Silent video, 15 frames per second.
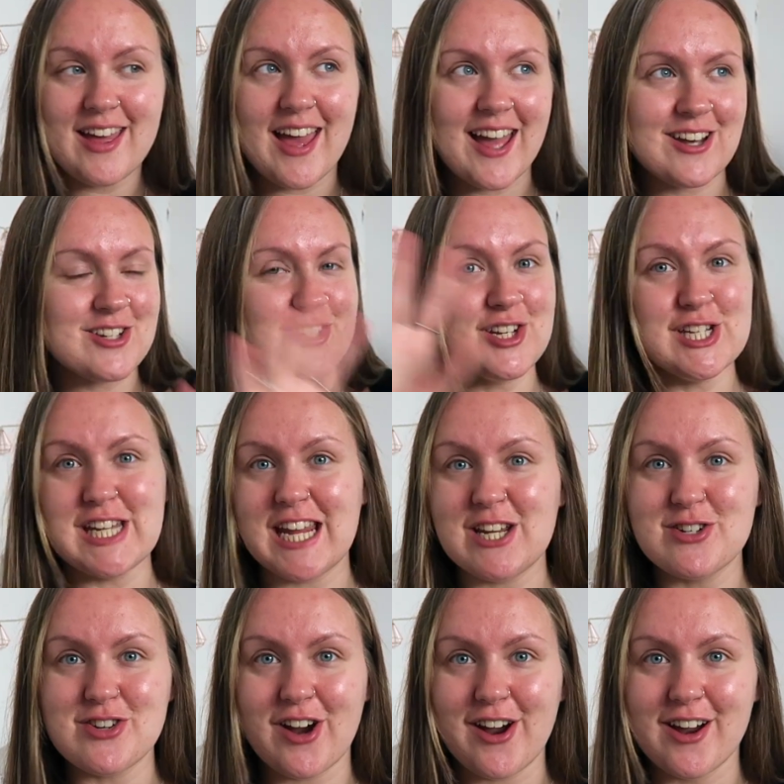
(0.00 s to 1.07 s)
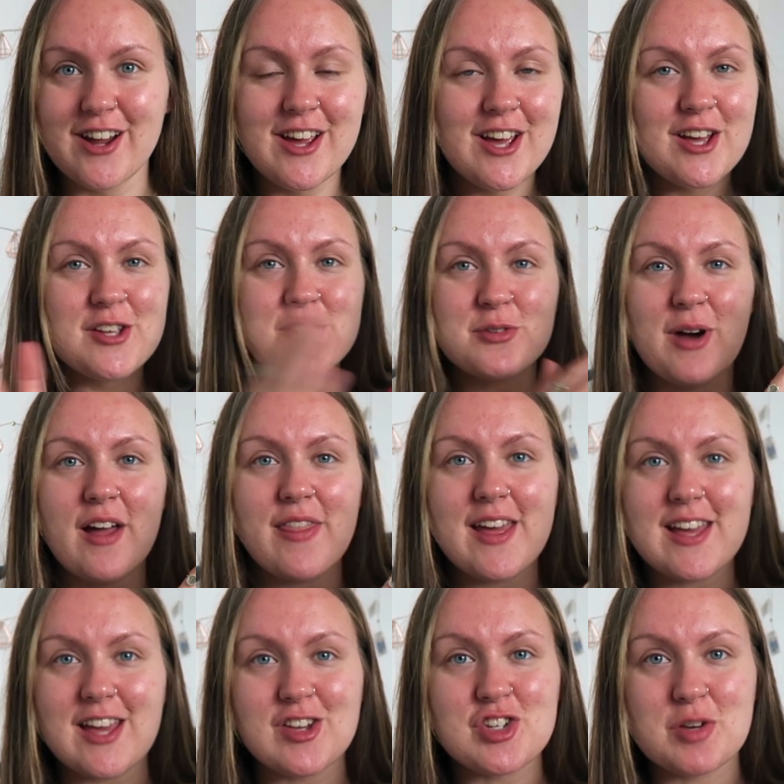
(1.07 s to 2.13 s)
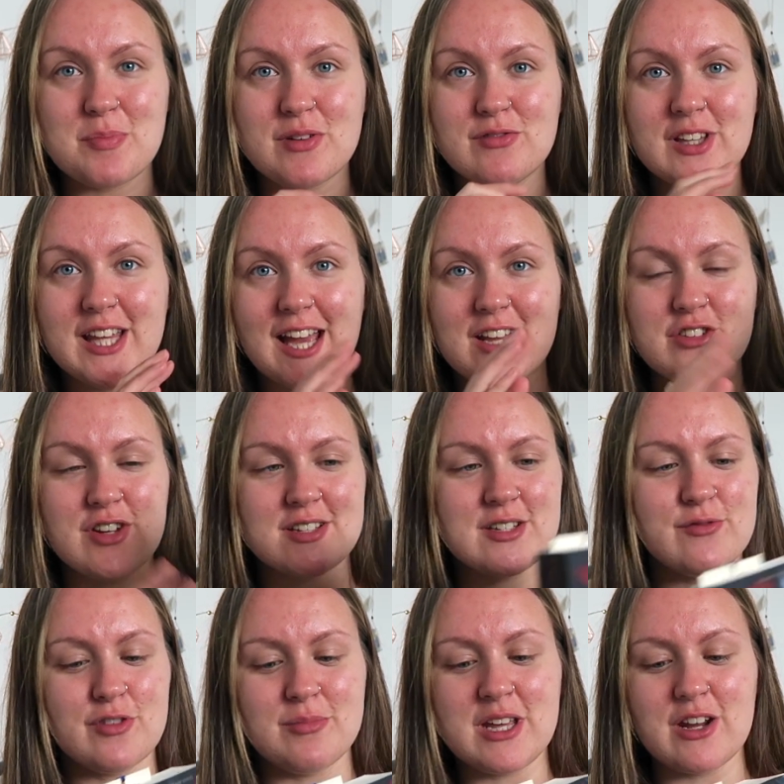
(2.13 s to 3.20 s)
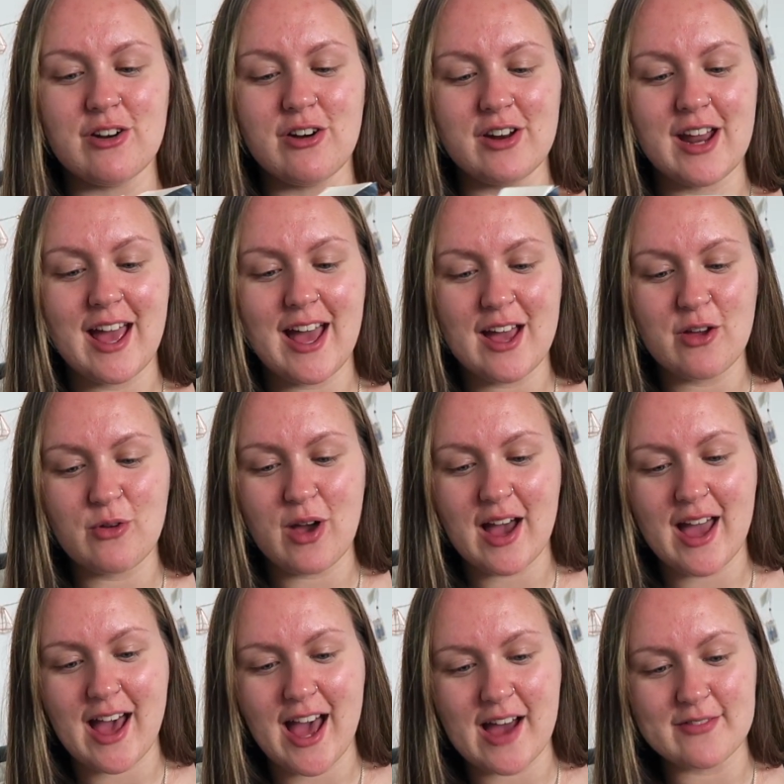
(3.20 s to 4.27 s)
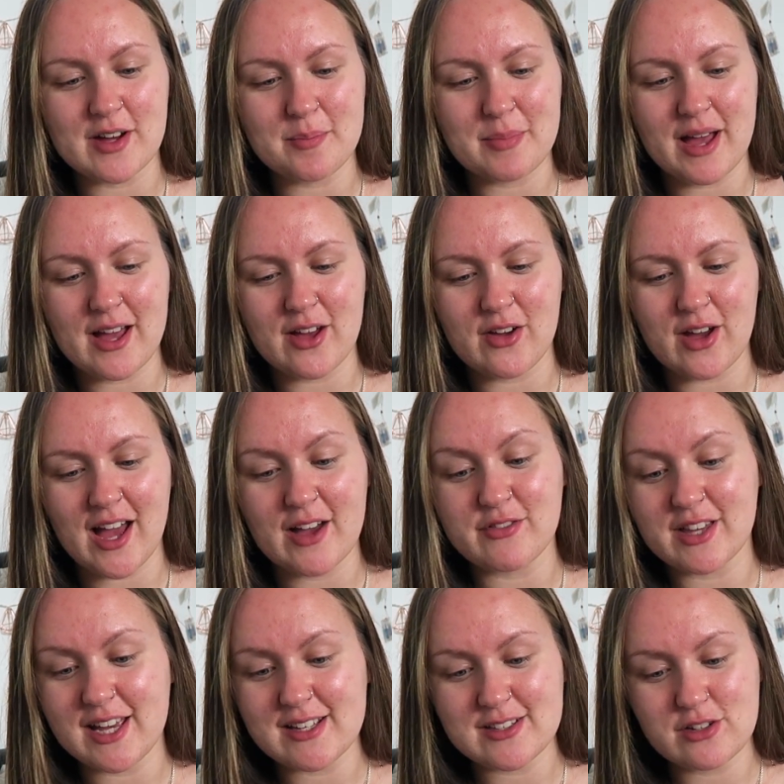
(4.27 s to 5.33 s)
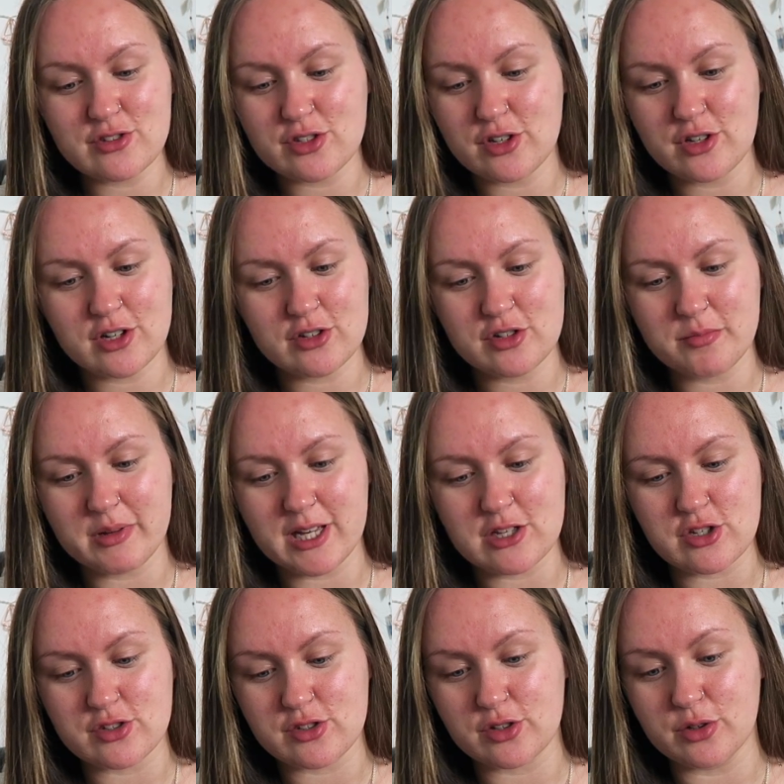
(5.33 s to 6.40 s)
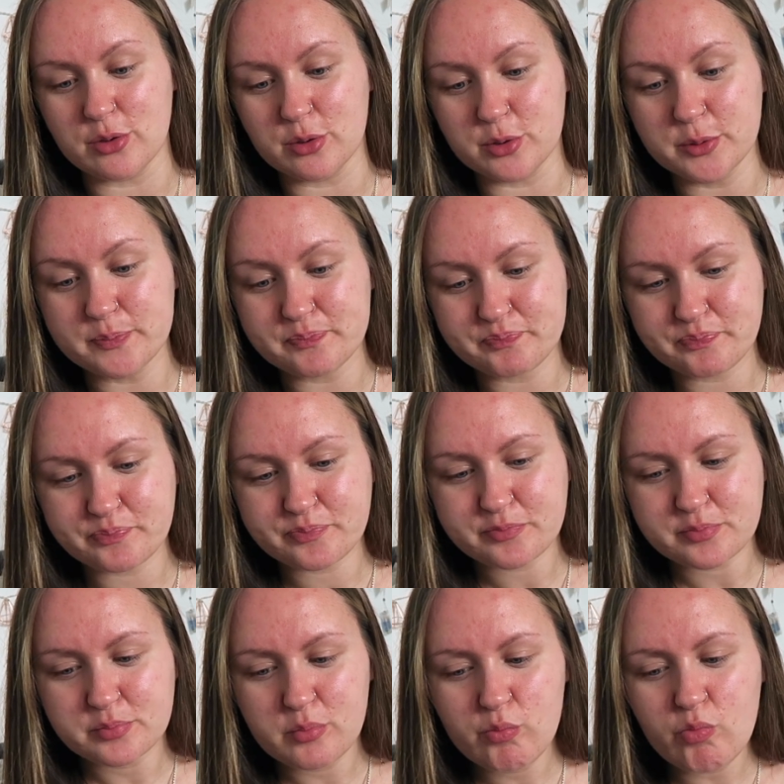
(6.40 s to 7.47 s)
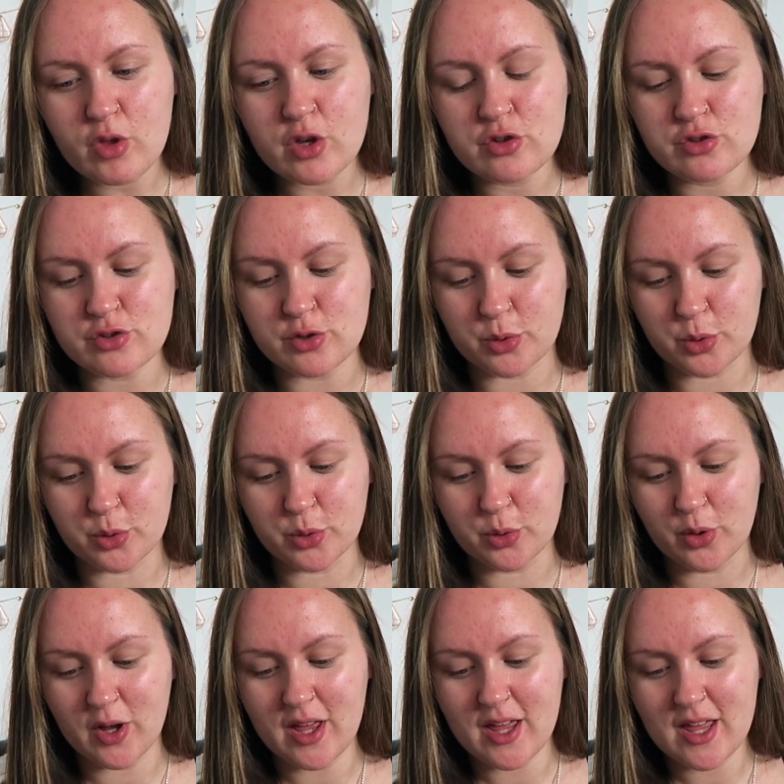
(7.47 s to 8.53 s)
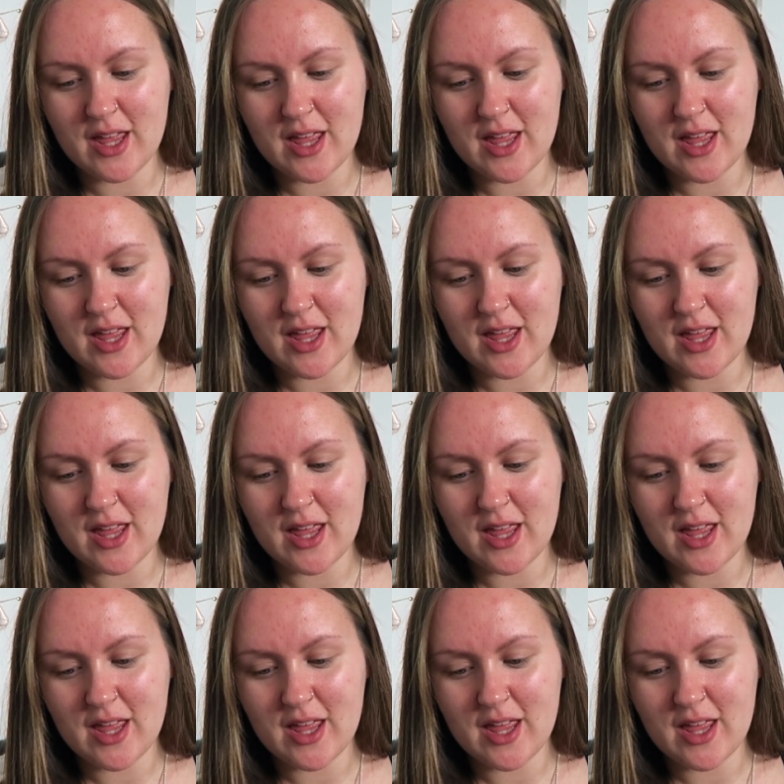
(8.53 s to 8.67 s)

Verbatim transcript: into danger, so I think it should be really interesting from here on out. I have less than 200 pages to go, so